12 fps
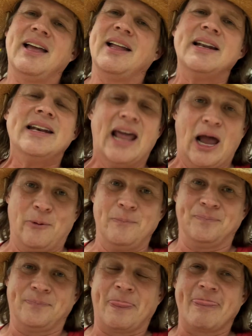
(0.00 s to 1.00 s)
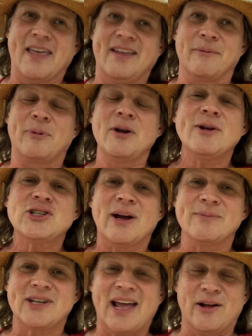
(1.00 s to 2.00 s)
No. Pretty much
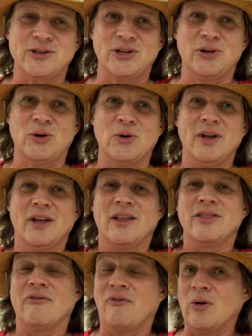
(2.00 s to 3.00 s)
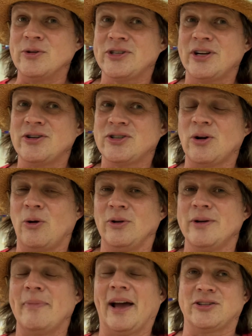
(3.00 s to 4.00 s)
comes down to the phones that are
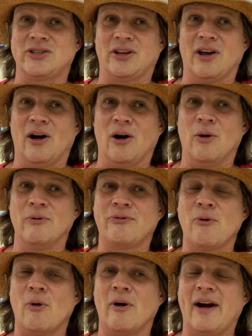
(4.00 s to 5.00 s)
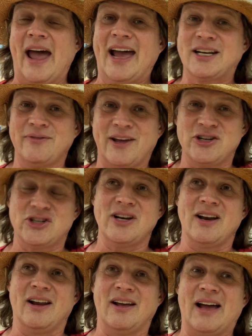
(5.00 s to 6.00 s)
sold in Mexico for
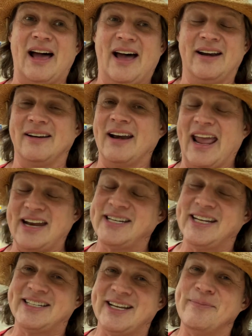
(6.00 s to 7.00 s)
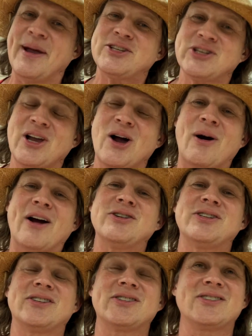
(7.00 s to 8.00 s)
activation on AT&T Mexico are
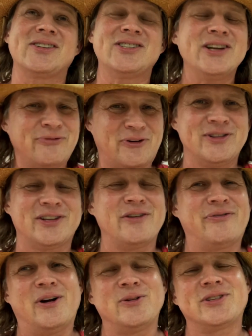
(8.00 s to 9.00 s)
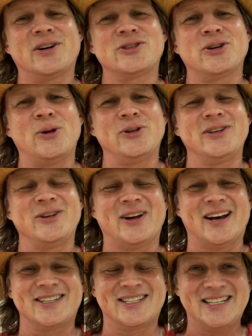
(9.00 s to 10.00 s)
different than the phones that are sold in the
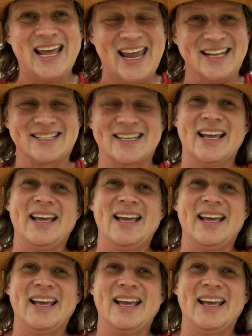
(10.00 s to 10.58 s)
United States